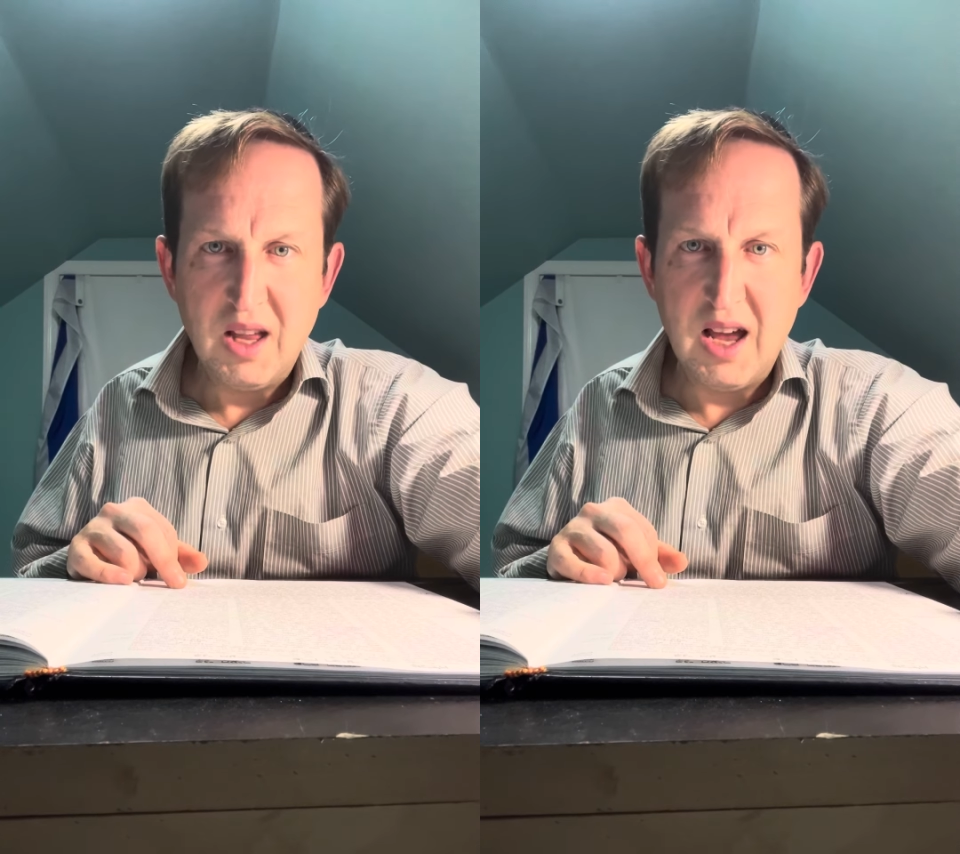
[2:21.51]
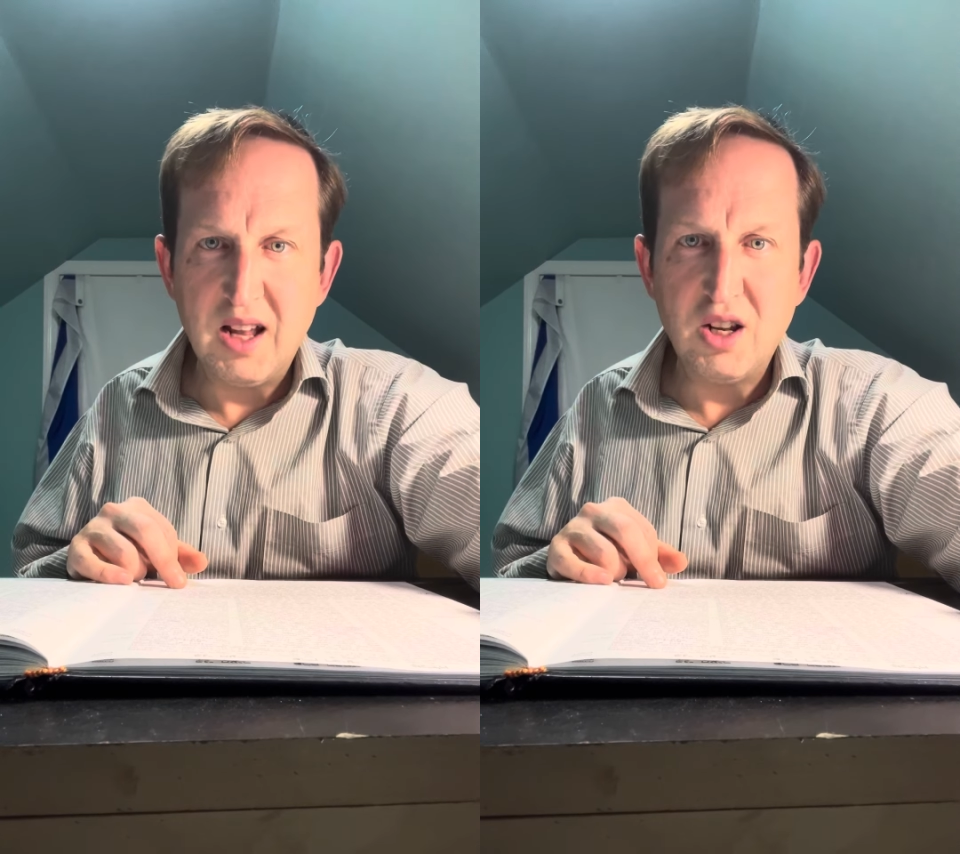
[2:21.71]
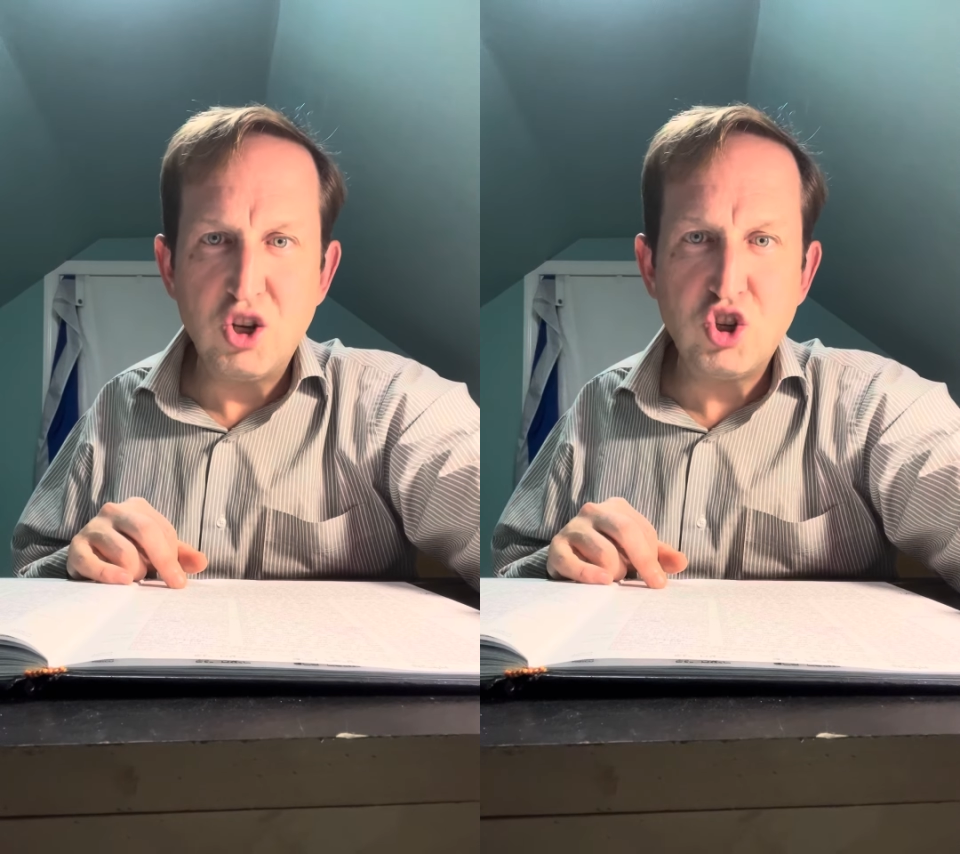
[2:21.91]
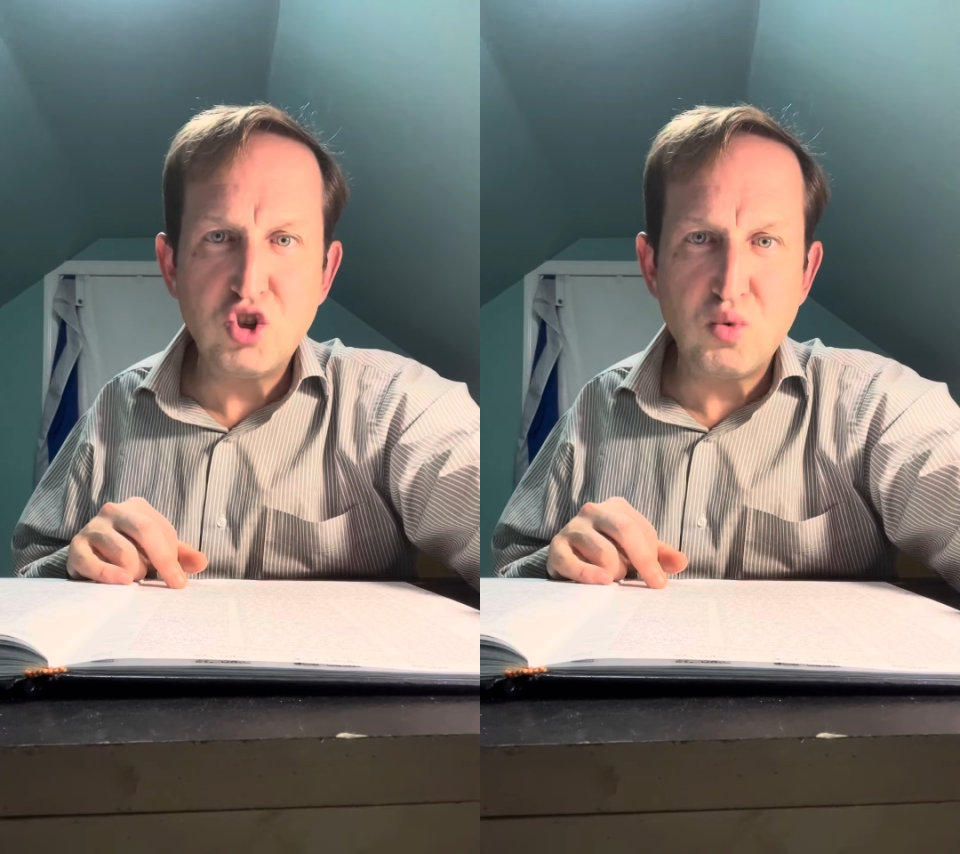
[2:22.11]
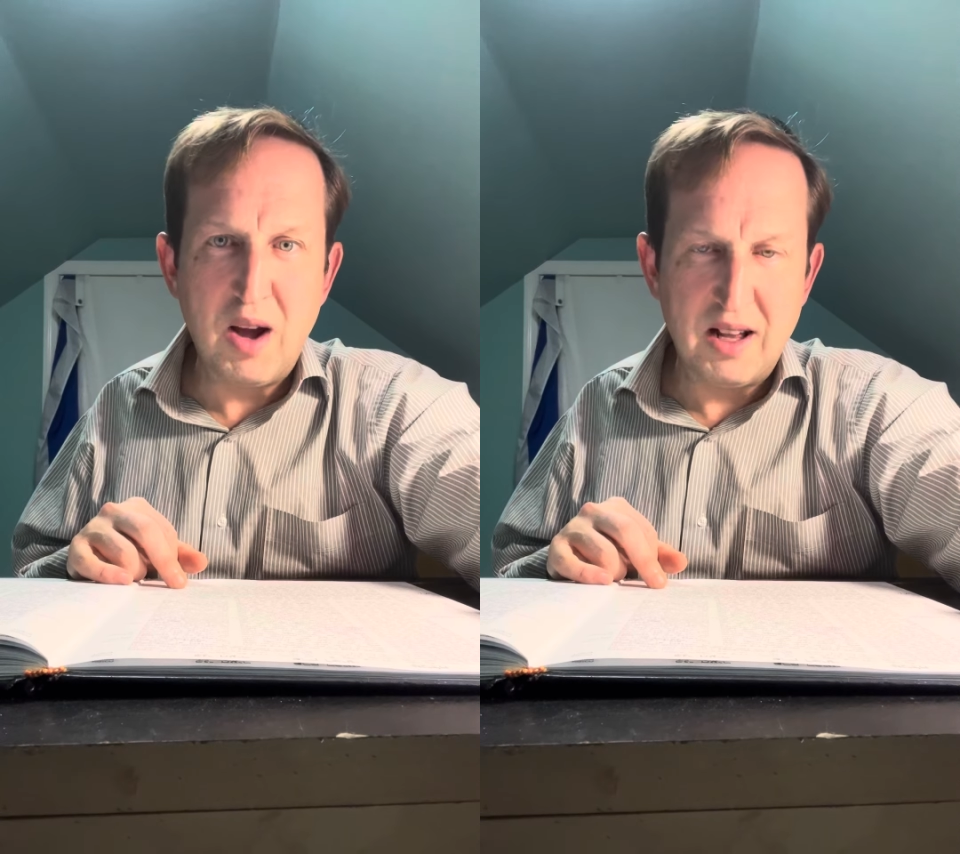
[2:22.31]
and
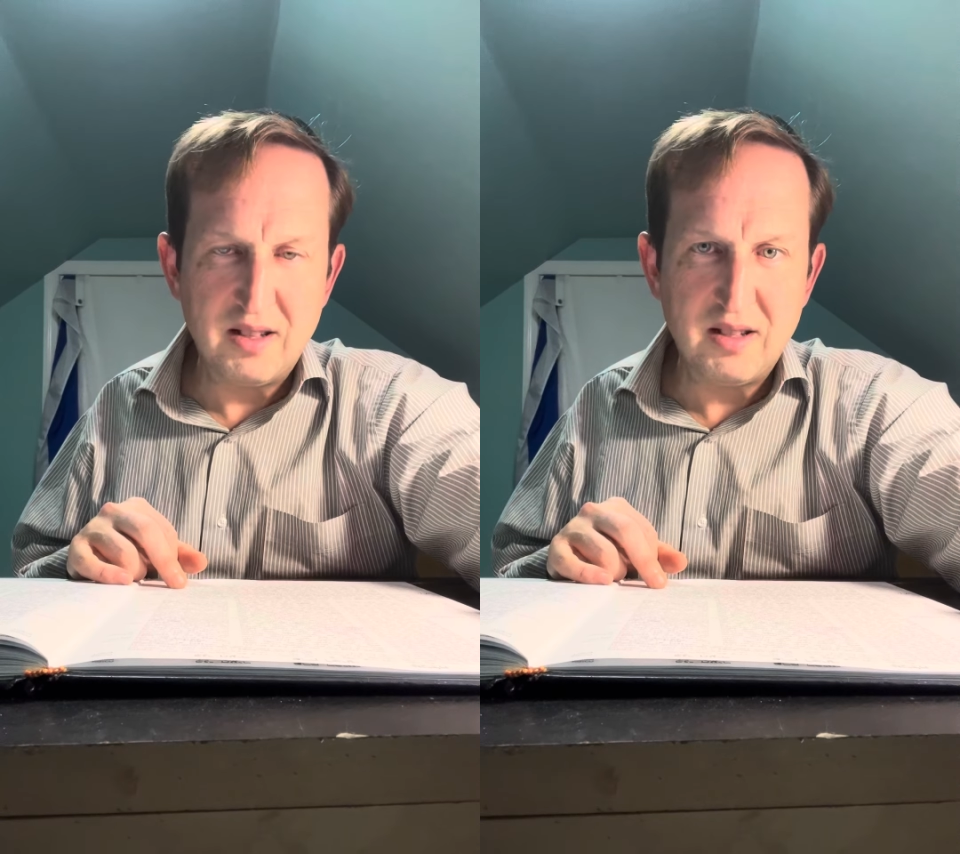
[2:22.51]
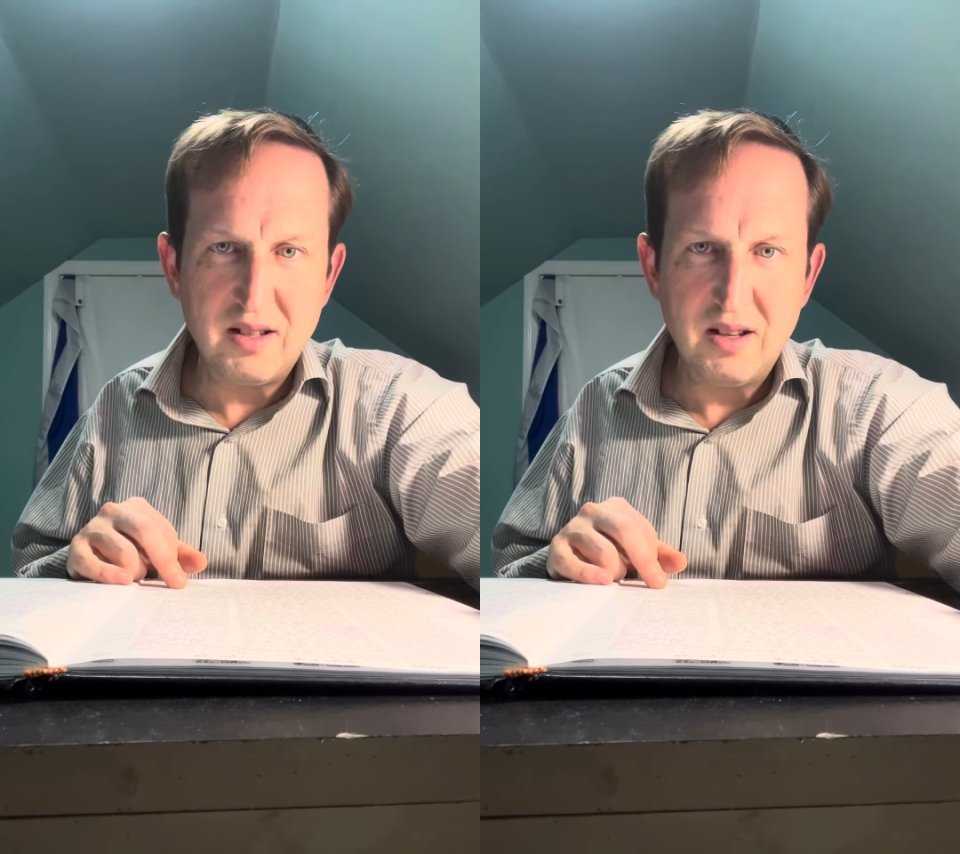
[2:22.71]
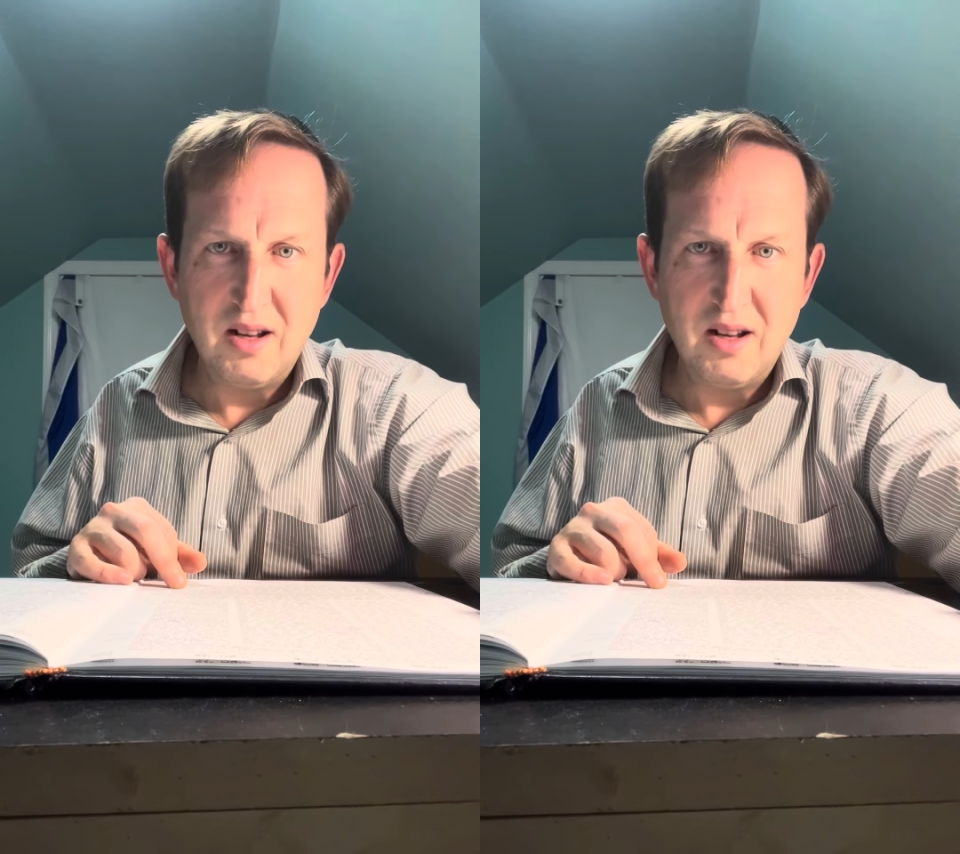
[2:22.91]
stress.